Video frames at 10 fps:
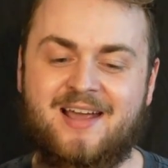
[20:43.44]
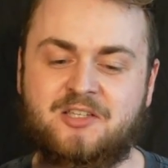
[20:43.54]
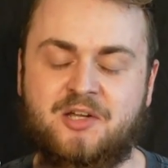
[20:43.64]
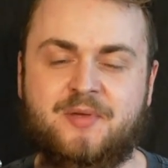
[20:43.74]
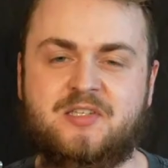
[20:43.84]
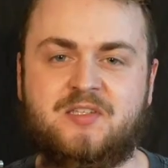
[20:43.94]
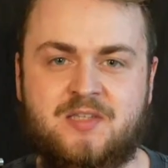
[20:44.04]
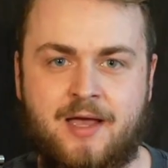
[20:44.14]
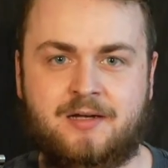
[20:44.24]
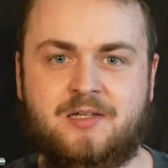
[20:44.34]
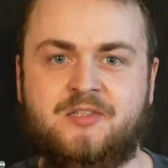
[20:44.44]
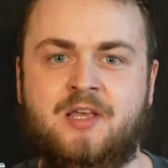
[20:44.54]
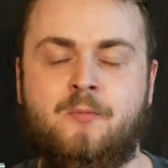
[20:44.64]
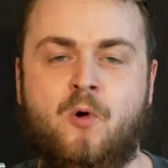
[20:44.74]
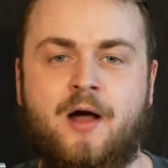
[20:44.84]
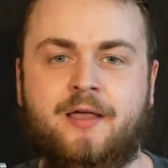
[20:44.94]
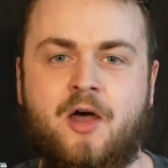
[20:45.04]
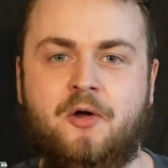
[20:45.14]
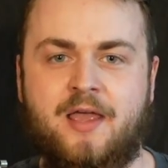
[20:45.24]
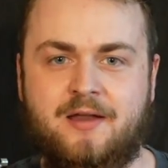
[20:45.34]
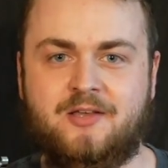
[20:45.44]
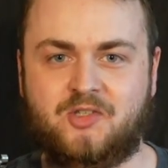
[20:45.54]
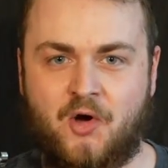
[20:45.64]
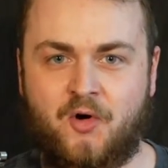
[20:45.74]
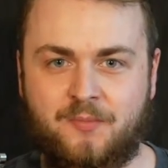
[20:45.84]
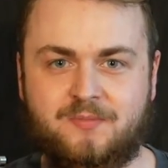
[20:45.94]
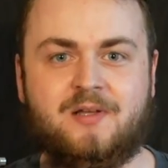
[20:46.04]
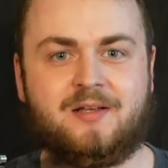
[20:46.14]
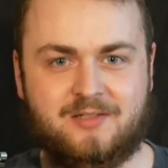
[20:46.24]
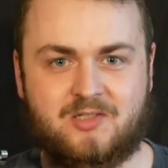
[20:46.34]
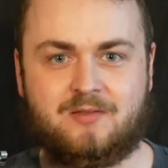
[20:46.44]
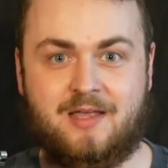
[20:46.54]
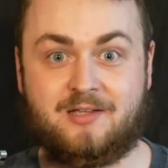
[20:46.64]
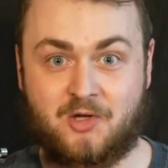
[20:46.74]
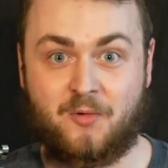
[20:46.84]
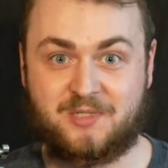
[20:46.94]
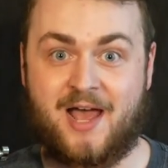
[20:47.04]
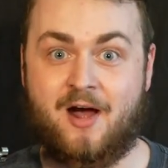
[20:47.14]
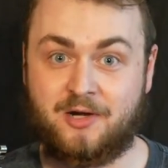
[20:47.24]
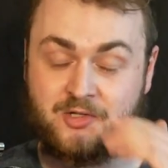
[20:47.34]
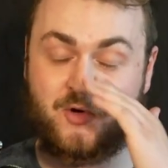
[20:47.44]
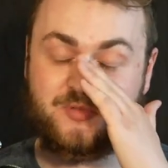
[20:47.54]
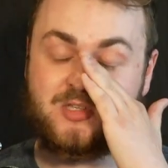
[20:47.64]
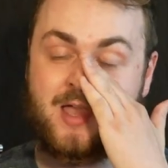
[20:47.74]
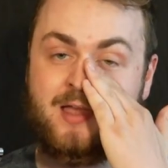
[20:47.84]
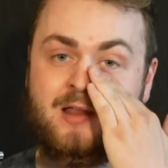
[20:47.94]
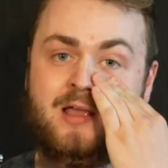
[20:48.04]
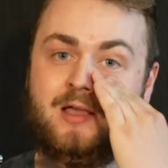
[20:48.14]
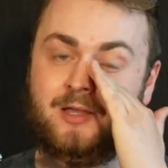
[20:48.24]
It's going to be sick to see him walk out in his hometown, his home state.